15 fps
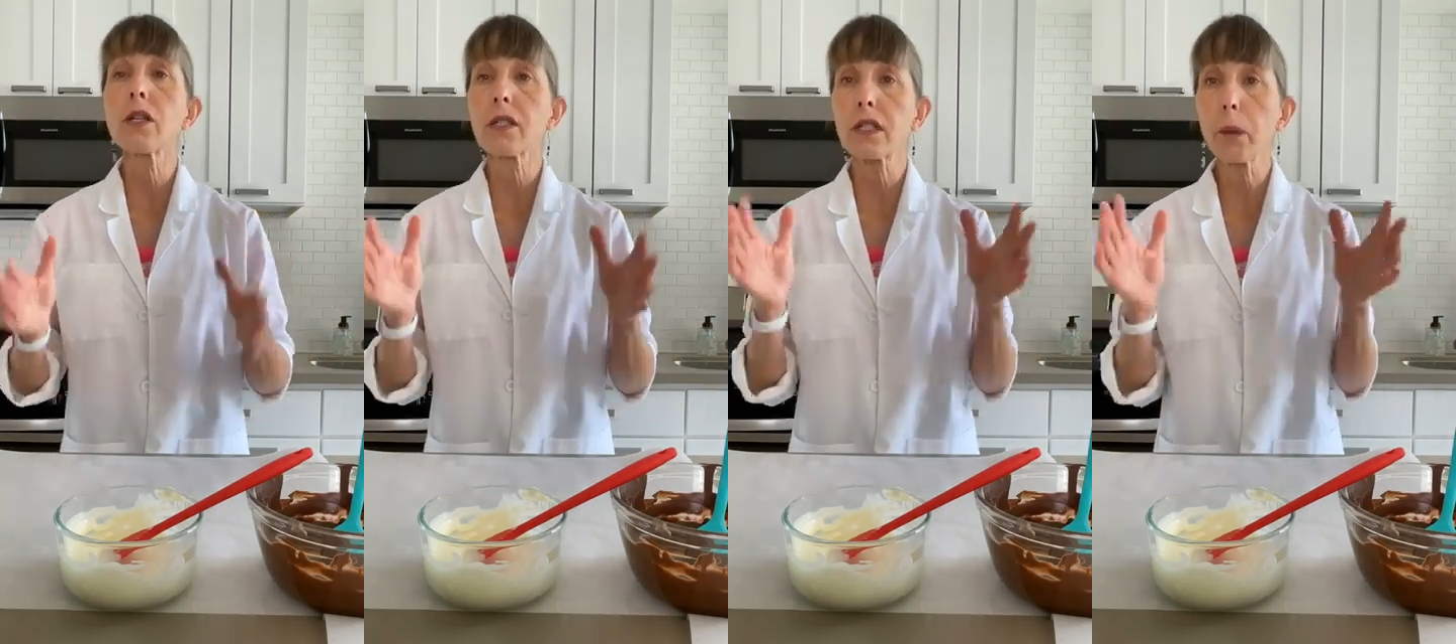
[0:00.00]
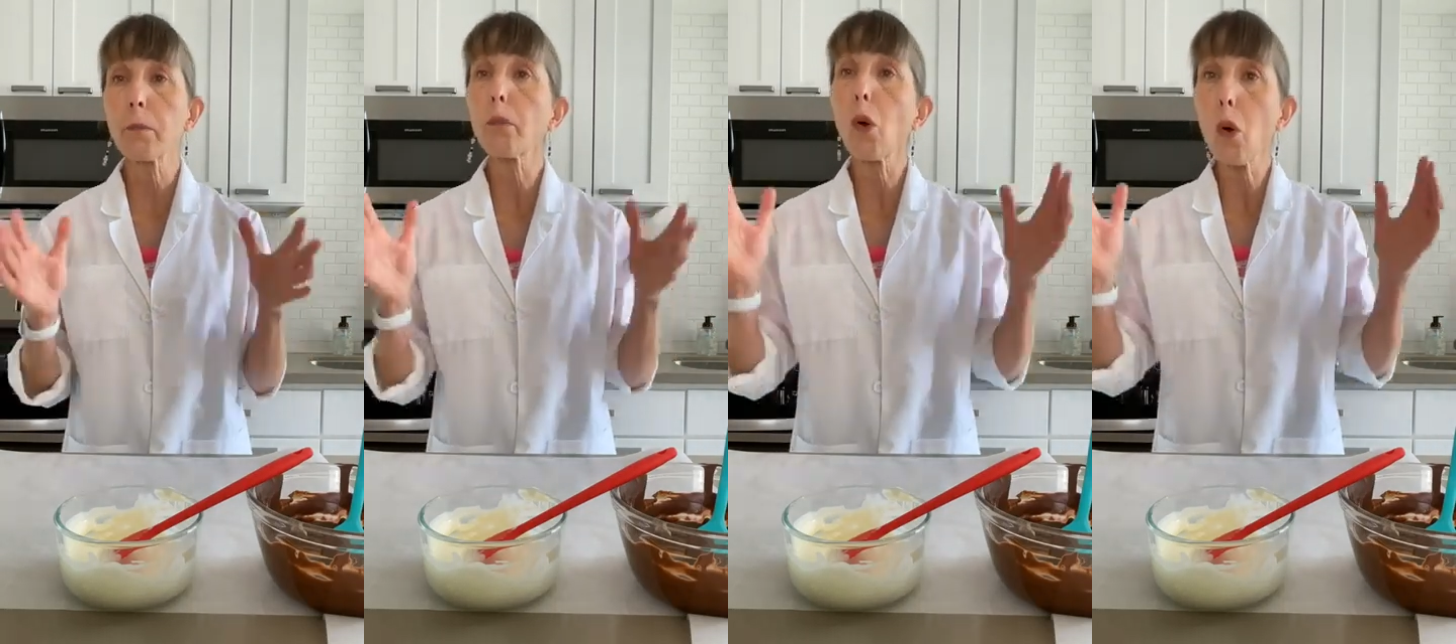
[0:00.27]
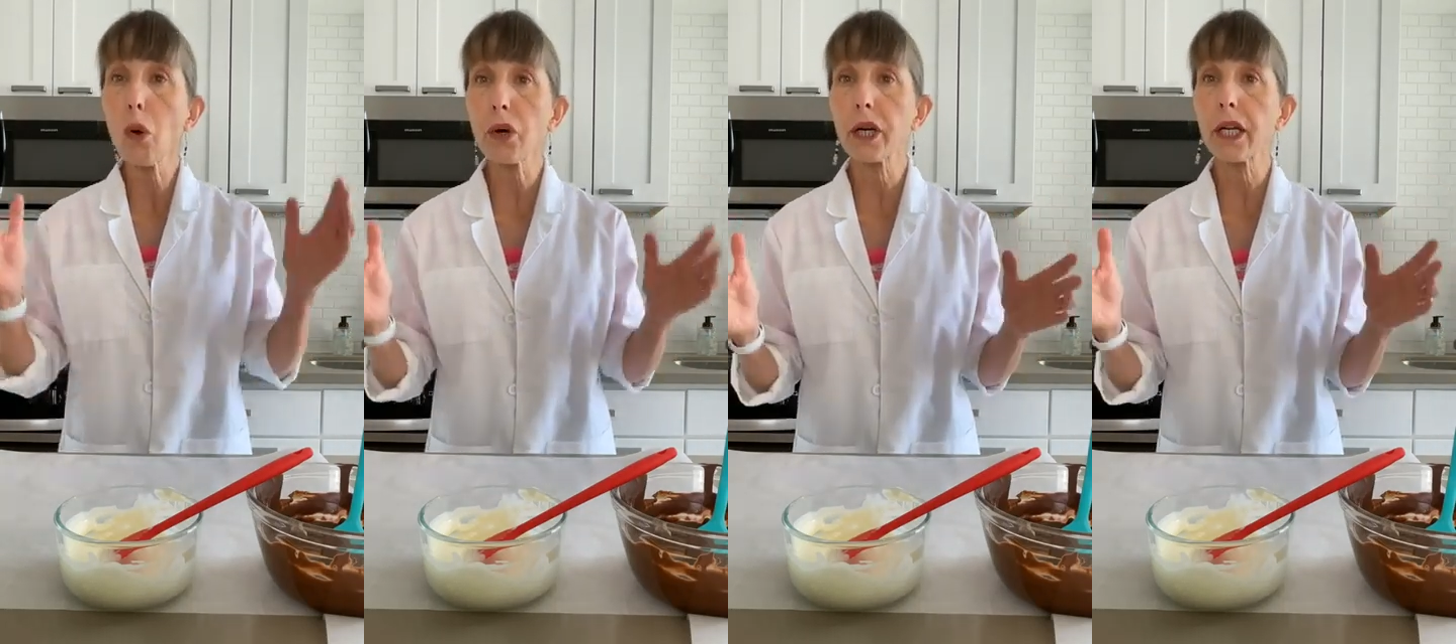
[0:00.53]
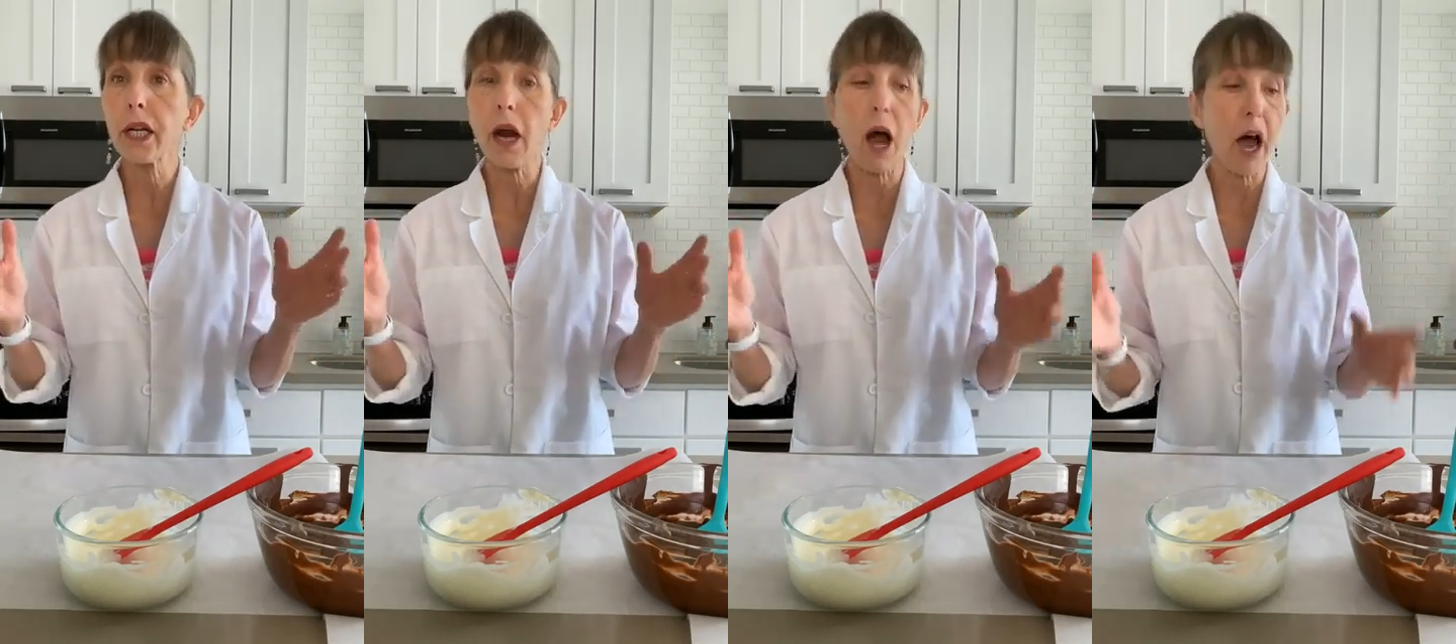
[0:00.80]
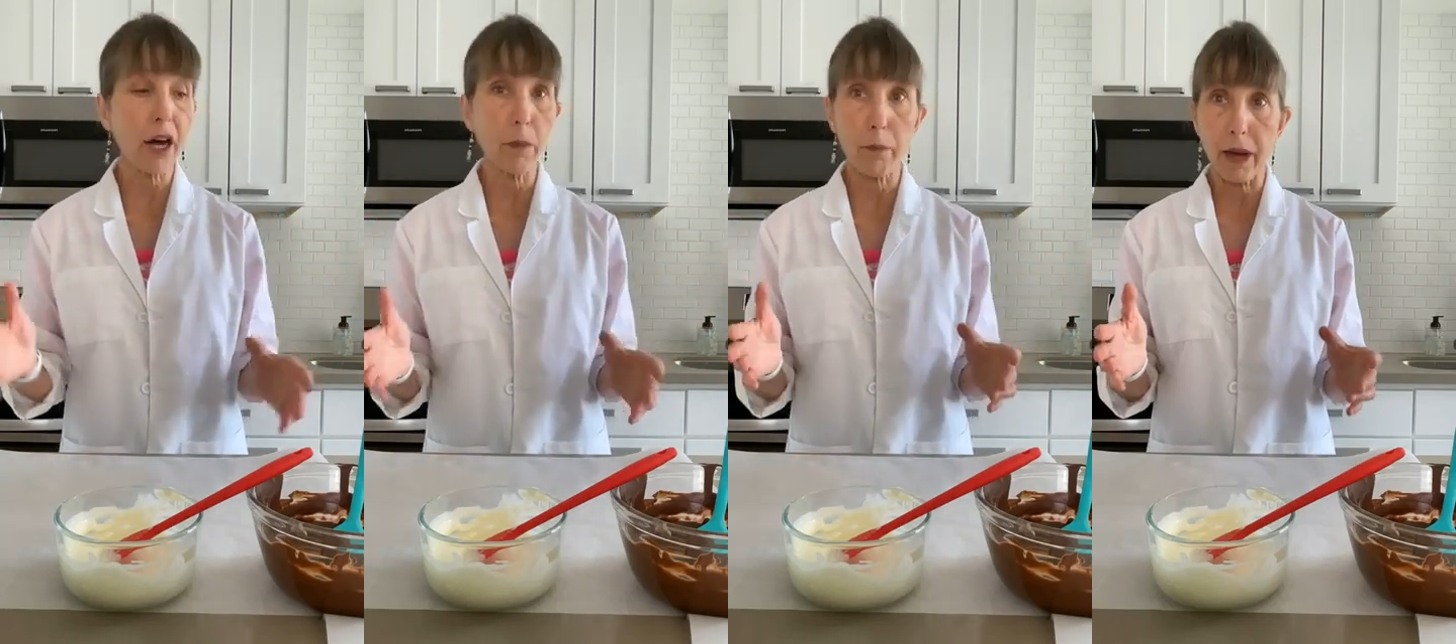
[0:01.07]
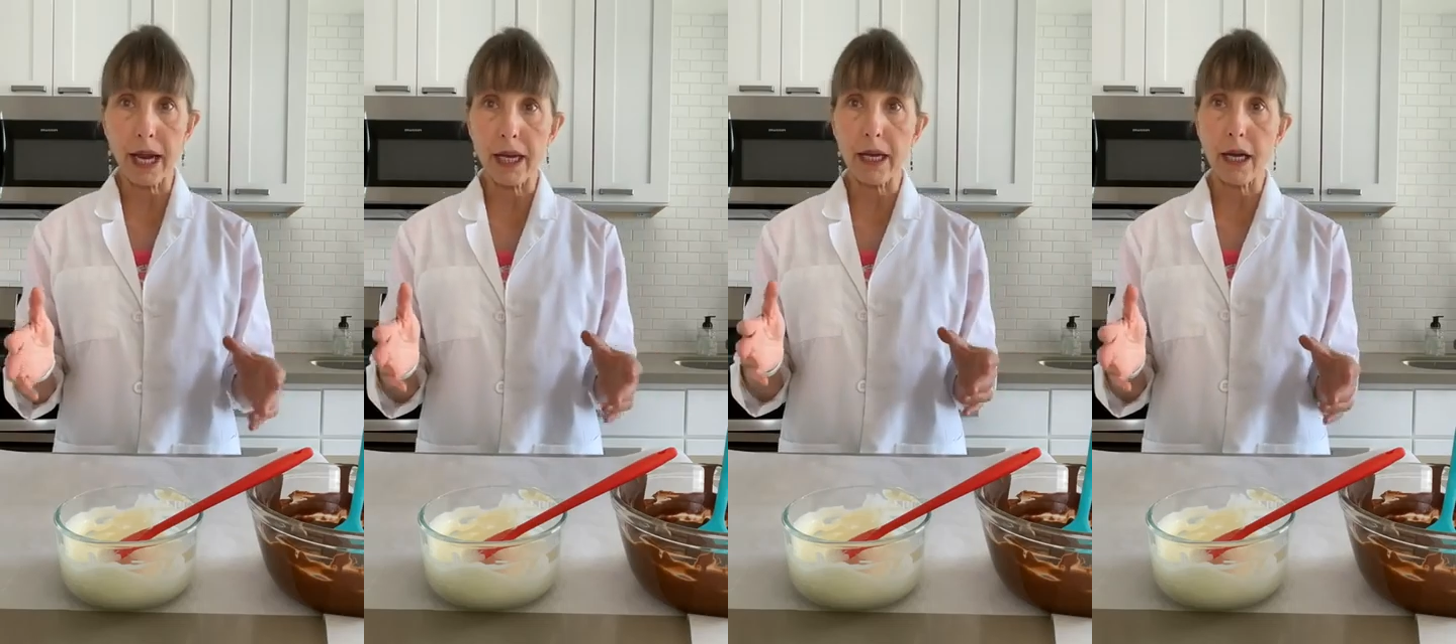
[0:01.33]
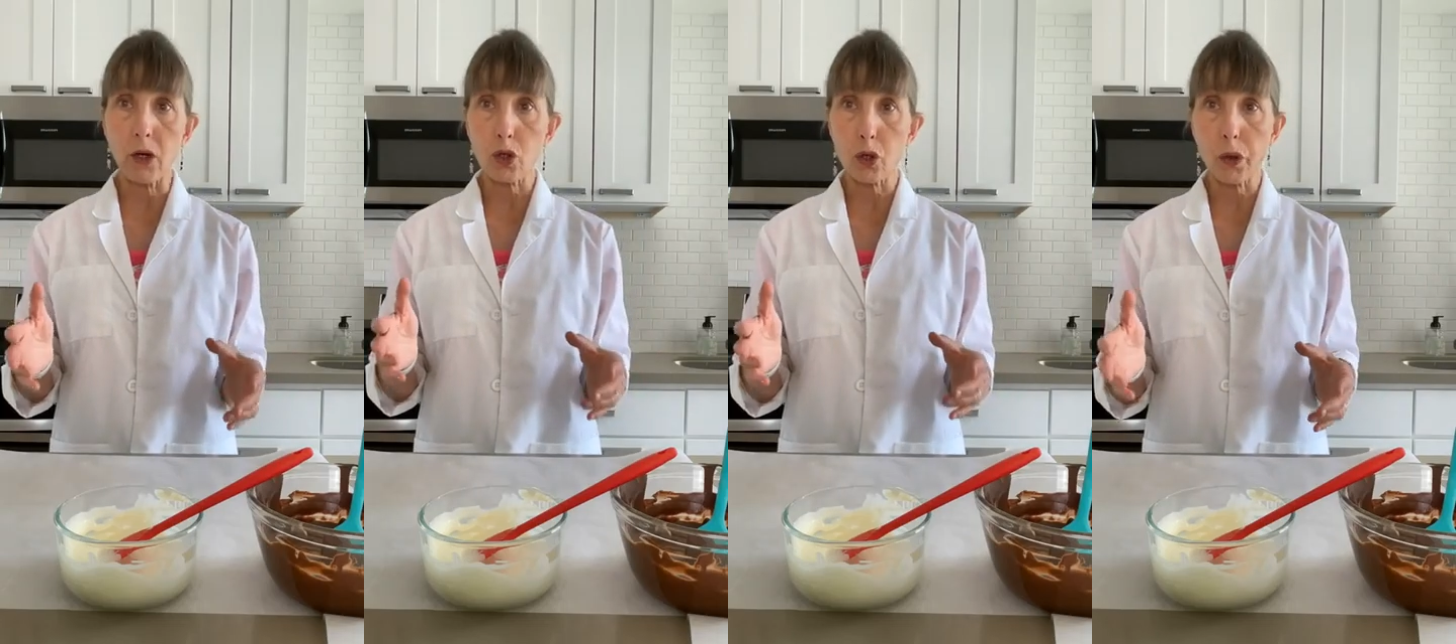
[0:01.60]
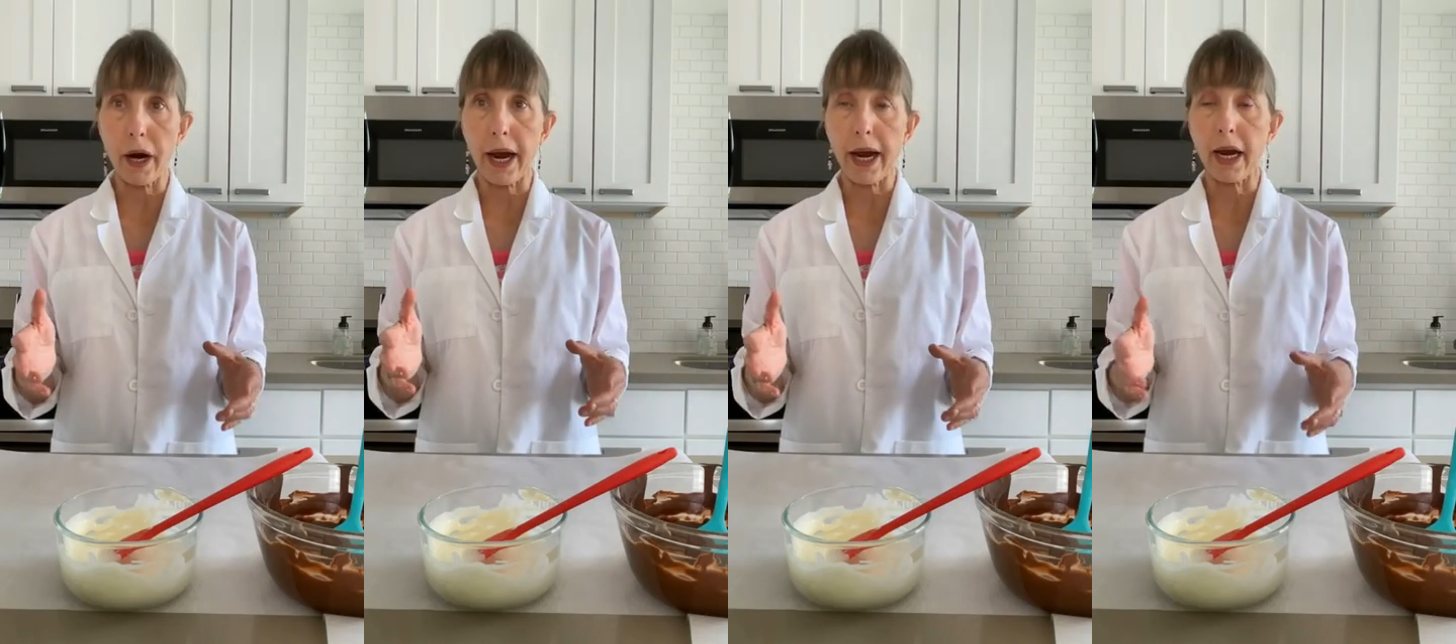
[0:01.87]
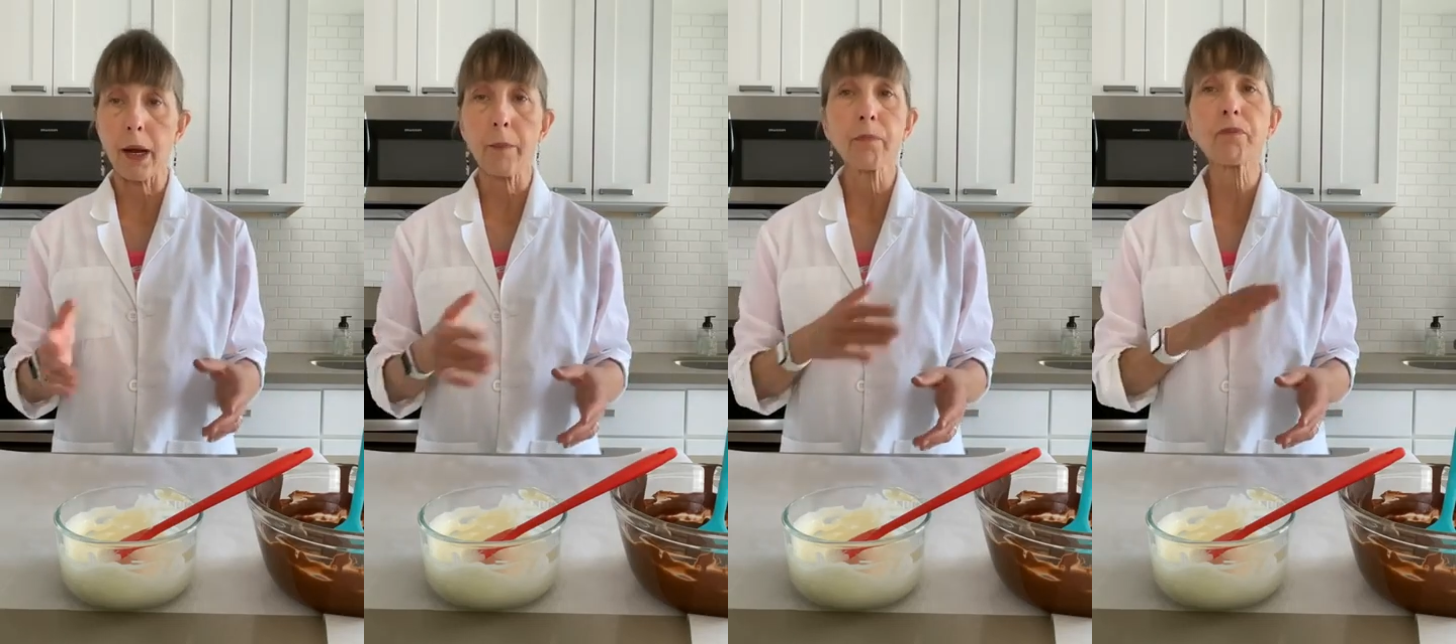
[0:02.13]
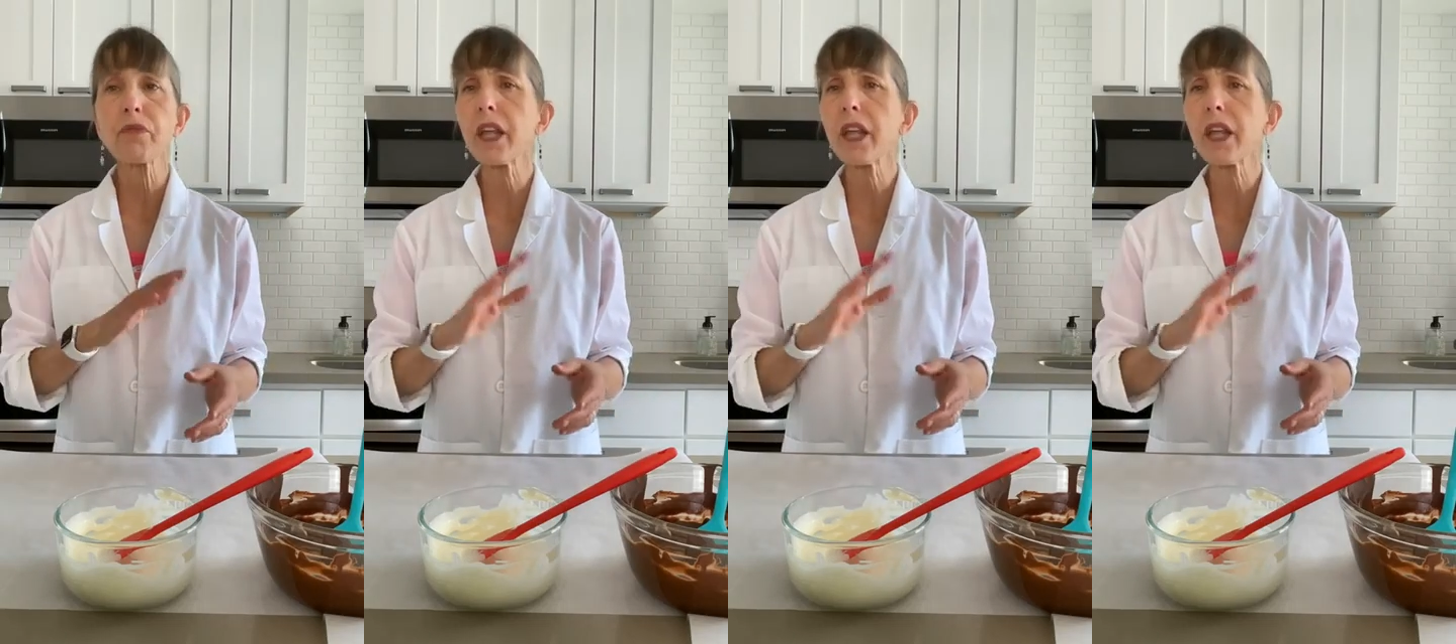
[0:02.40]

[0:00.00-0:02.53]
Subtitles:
supported on a baking tray.